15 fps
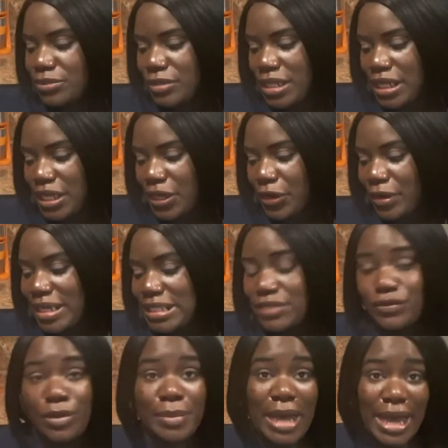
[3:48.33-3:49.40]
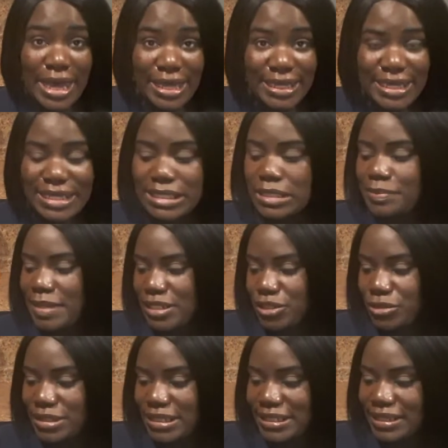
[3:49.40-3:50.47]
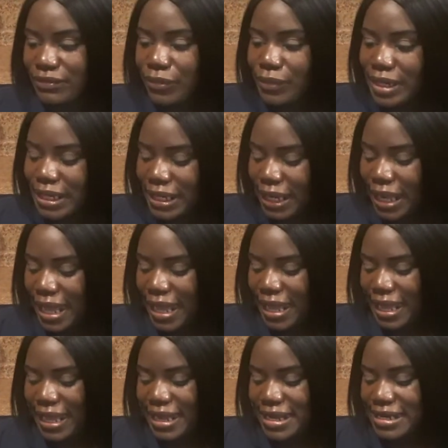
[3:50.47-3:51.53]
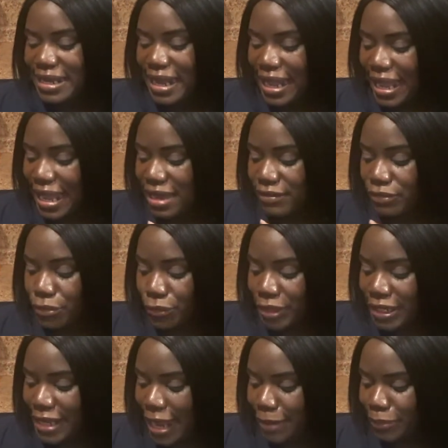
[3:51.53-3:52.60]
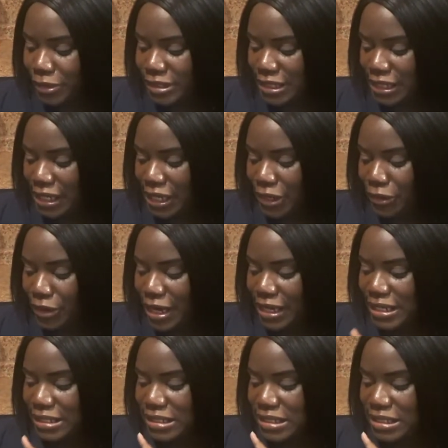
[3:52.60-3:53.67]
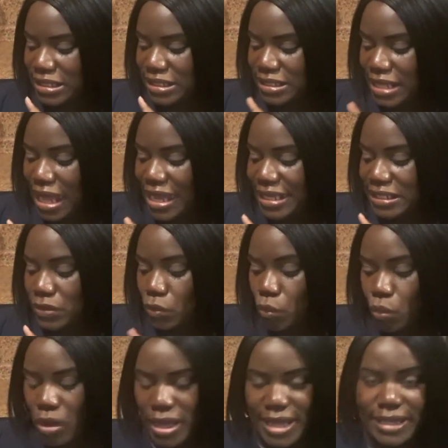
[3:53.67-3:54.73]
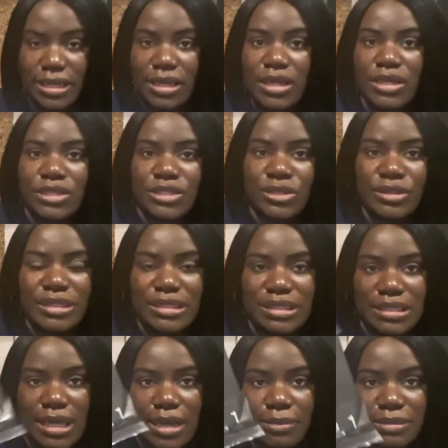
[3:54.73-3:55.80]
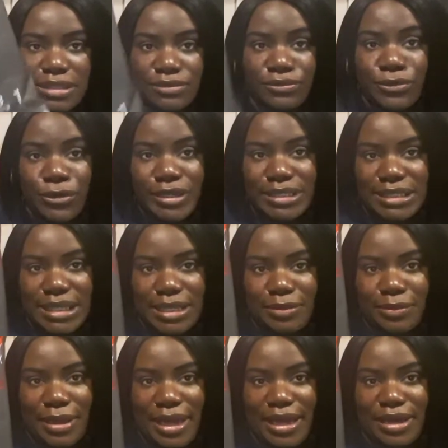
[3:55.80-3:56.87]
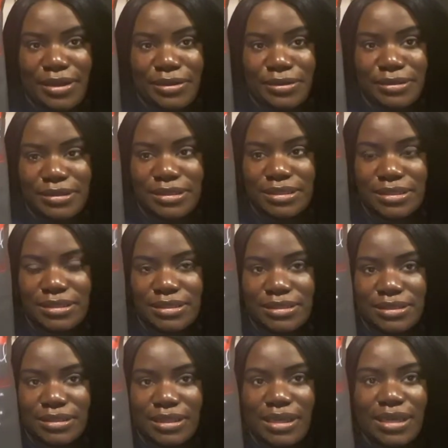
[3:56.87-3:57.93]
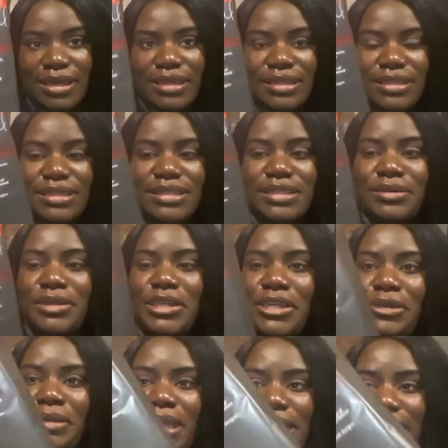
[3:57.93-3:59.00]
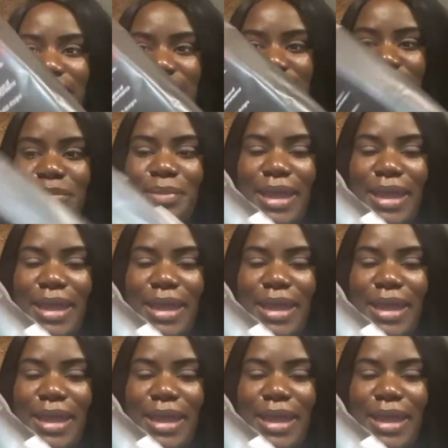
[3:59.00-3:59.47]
This one here is from Huggies Special Delivery. And they have 3 diapers in here. And this is the size 1. So this is up to 14 pounds. It's so cute. I like the little